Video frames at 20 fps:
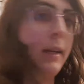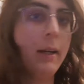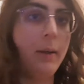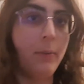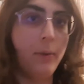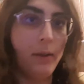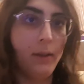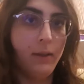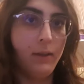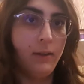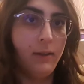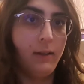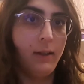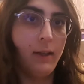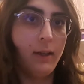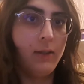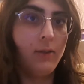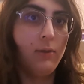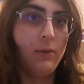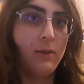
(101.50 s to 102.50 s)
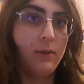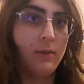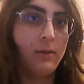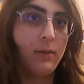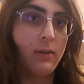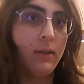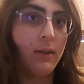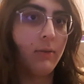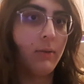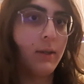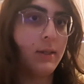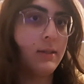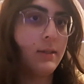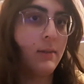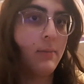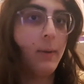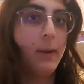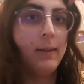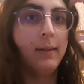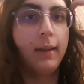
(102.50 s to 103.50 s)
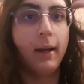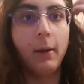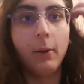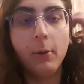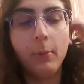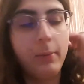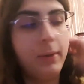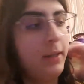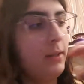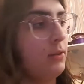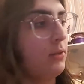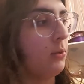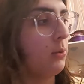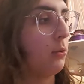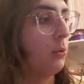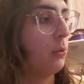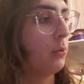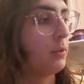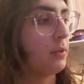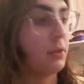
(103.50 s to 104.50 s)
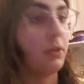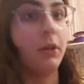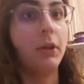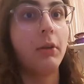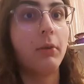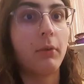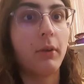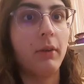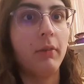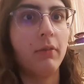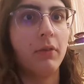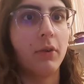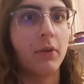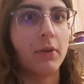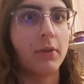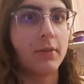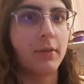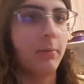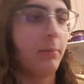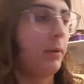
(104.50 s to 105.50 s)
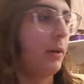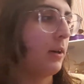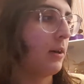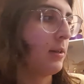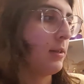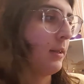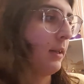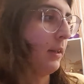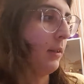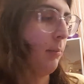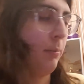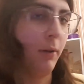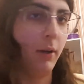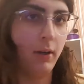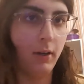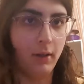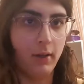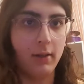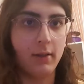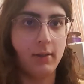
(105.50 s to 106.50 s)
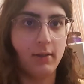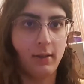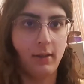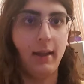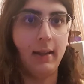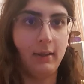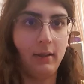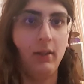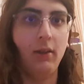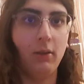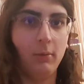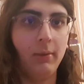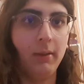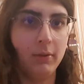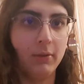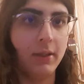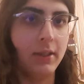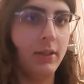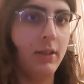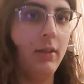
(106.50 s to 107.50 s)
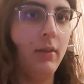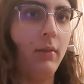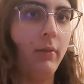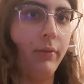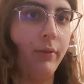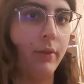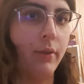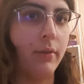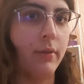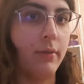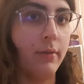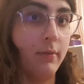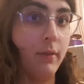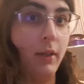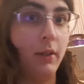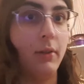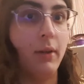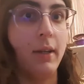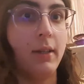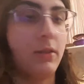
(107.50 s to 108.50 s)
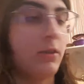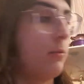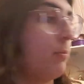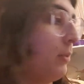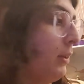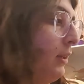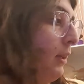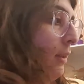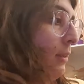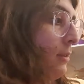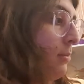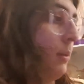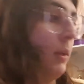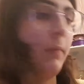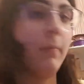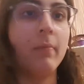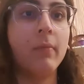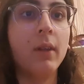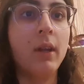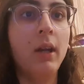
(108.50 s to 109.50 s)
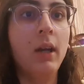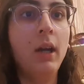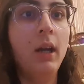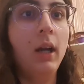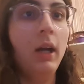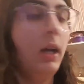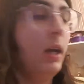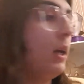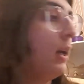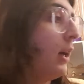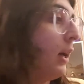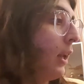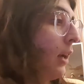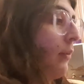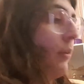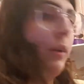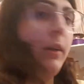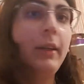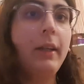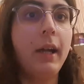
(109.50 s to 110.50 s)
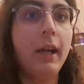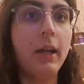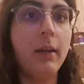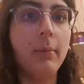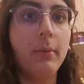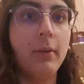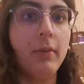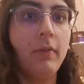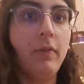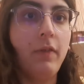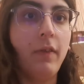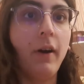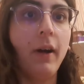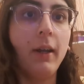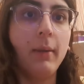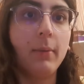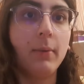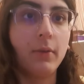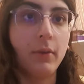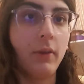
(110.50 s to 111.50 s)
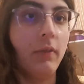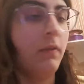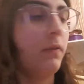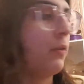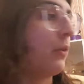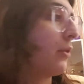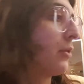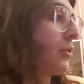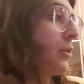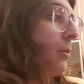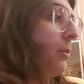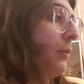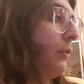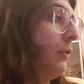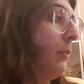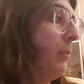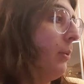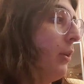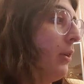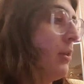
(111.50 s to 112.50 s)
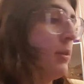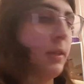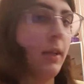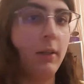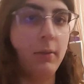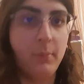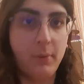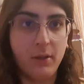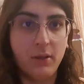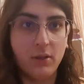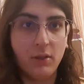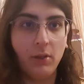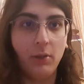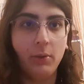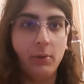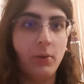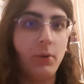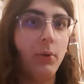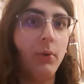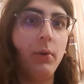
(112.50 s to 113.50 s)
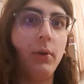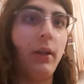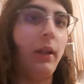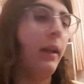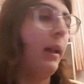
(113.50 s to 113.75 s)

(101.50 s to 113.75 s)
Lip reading: I want to use the rest of my dowel pins to still reinforce the parts, like the parts that need to be rigid for extra printing speed. And I want to carbon fiber reinforce some of the parts. That would be so cool.